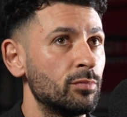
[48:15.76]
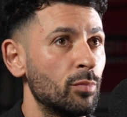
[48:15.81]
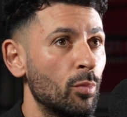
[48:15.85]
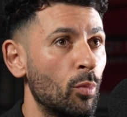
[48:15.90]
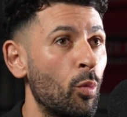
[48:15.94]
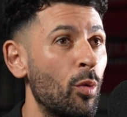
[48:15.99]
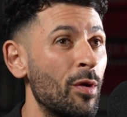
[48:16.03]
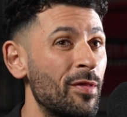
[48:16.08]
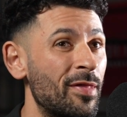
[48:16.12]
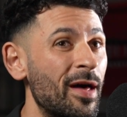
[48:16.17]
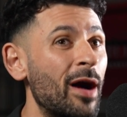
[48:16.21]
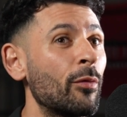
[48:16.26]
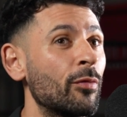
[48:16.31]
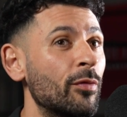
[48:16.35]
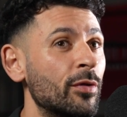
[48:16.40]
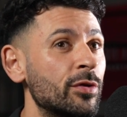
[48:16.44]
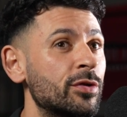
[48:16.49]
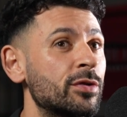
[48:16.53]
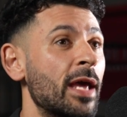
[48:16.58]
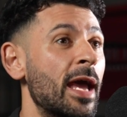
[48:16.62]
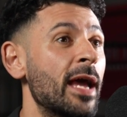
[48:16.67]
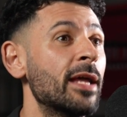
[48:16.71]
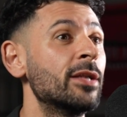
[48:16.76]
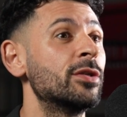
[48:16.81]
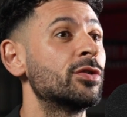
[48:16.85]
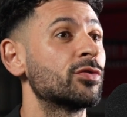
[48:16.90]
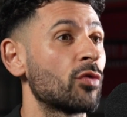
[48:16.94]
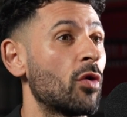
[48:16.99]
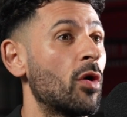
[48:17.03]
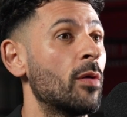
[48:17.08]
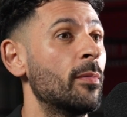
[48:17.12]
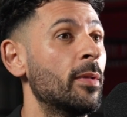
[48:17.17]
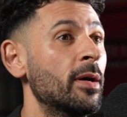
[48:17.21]
without the head
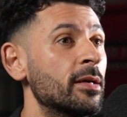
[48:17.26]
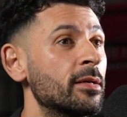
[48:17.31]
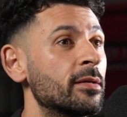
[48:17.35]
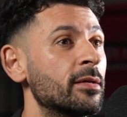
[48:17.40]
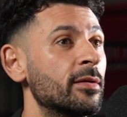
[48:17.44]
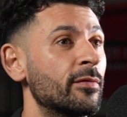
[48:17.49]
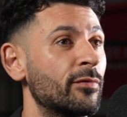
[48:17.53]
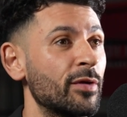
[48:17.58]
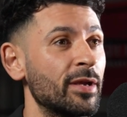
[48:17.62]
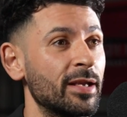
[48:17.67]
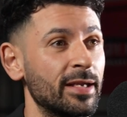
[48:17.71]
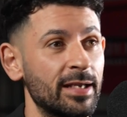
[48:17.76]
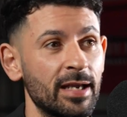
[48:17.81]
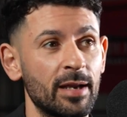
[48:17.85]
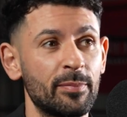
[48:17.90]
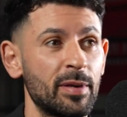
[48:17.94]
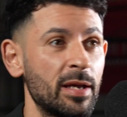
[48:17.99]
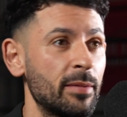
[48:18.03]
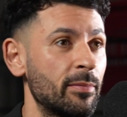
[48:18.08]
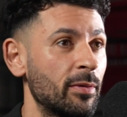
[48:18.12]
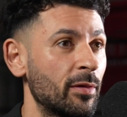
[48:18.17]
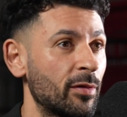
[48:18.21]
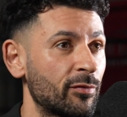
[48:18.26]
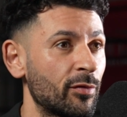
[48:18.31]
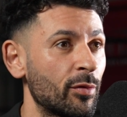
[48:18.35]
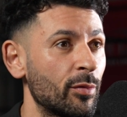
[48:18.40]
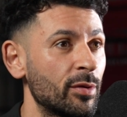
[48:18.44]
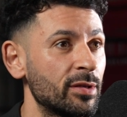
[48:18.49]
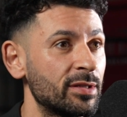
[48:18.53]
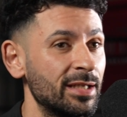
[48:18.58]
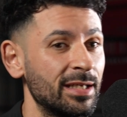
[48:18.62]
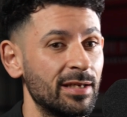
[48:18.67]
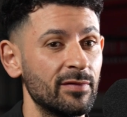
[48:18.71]
trauma, if we can get people
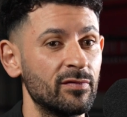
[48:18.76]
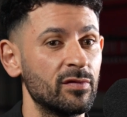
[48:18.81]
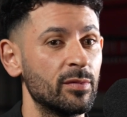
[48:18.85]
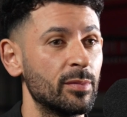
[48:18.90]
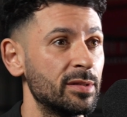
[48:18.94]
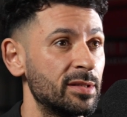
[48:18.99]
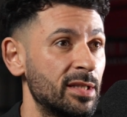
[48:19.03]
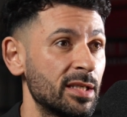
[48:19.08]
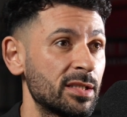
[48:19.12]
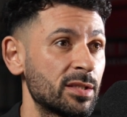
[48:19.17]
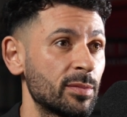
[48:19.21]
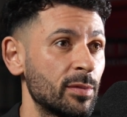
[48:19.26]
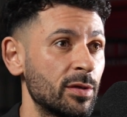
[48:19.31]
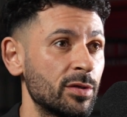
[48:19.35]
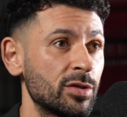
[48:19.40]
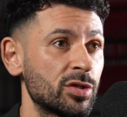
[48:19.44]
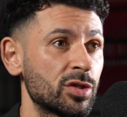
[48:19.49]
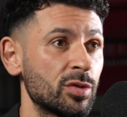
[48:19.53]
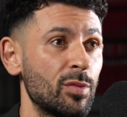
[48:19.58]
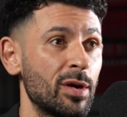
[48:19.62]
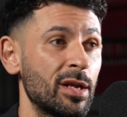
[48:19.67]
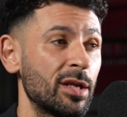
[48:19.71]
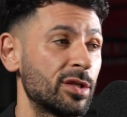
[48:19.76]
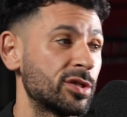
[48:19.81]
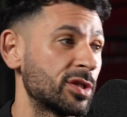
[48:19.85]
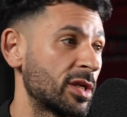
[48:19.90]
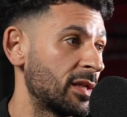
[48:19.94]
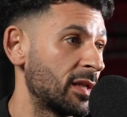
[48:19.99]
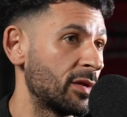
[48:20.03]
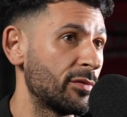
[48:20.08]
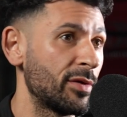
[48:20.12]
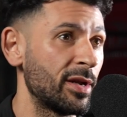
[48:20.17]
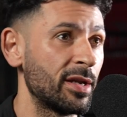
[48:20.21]
through it, you're giving them a discipline, somewhere to
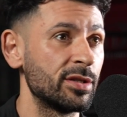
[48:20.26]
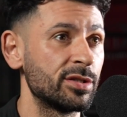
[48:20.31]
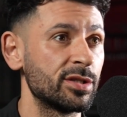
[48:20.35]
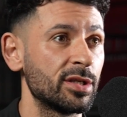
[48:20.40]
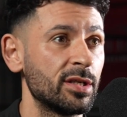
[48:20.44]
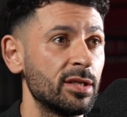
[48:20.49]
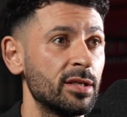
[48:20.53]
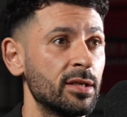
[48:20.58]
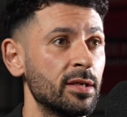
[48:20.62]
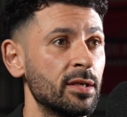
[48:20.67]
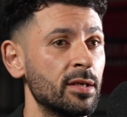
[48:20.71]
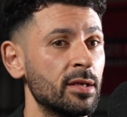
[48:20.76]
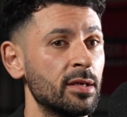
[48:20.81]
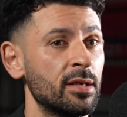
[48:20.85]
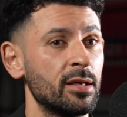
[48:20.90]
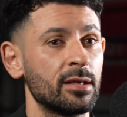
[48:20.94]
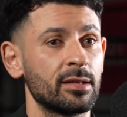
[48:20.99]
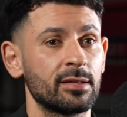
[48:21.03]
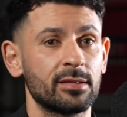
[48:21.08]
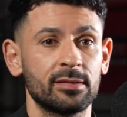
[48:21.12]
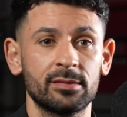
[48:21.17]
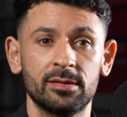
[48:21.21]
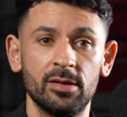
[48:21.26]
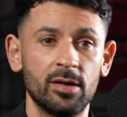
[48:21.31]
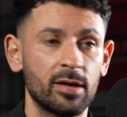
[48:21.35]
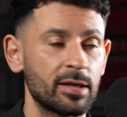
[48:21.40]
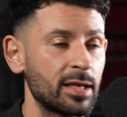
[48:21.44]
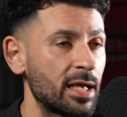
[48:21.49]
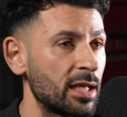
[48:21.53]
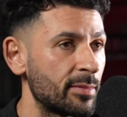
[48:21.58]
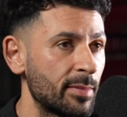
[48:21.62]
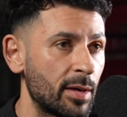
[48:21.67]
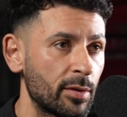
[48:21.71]
channel their energy,
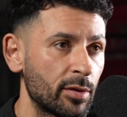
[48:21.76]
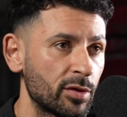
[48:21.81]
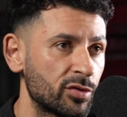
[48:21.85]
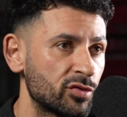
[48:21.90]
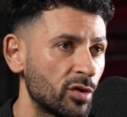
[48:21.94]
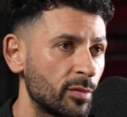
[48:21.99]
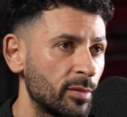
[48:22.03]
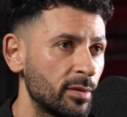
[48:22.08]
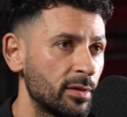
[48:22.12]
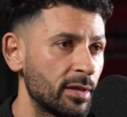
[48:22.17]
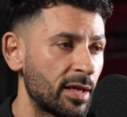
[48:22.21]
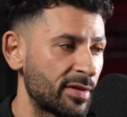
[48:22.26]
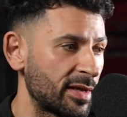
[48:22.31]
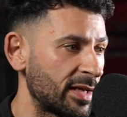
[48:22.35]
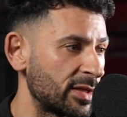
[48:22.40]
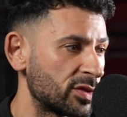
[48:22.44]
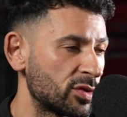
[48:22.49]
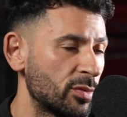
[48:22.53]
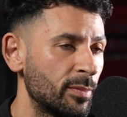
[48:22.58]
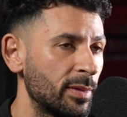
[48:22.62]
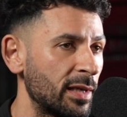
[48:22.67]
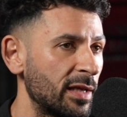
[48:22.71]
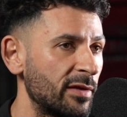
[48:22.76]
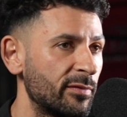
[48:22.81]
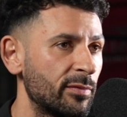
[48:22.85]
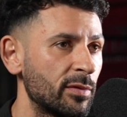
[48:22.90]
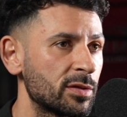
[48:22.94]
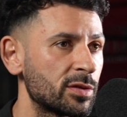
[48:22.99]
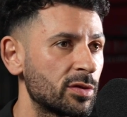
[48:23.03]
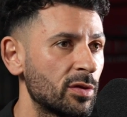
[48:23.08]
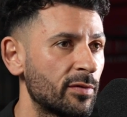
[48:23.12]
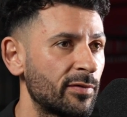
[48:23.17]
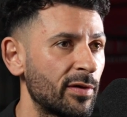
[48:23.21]
keep them out of trouble. And I think it's unbelievable
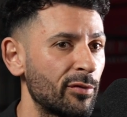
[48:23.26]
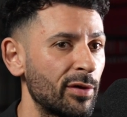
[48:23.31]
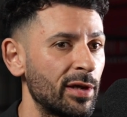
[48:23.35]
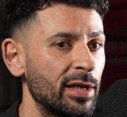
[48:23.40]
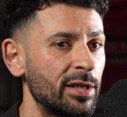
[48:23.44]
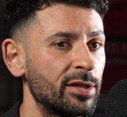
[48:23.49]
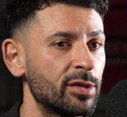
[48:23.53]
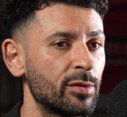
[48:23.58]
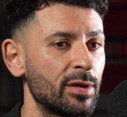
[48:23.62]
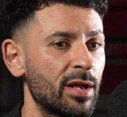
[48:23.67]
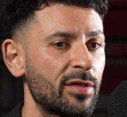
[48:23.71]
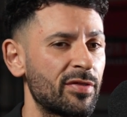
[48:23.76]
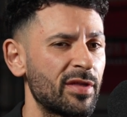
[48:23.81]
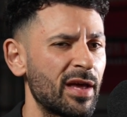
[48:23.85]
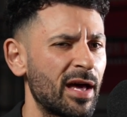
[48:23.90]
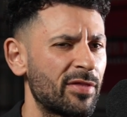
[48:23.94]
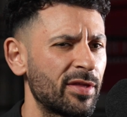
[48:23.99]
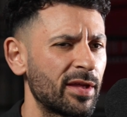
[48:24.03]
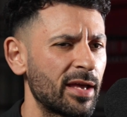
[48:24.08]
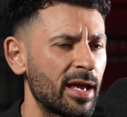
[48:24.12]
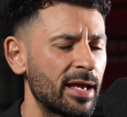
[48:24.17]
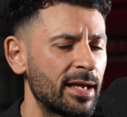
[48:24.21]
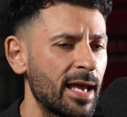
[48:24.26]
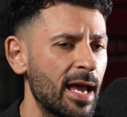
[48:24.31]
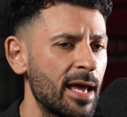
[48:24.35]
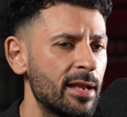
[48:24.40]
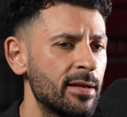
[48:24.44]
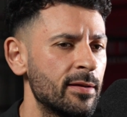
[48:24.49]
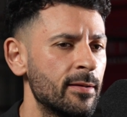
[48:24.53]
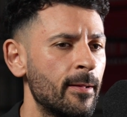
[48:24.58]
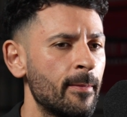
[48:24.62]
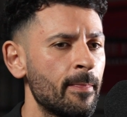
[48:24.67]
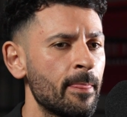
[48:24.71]
stuff. I really do. And I think
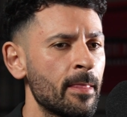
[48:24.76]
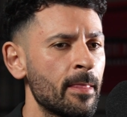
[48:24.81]
again,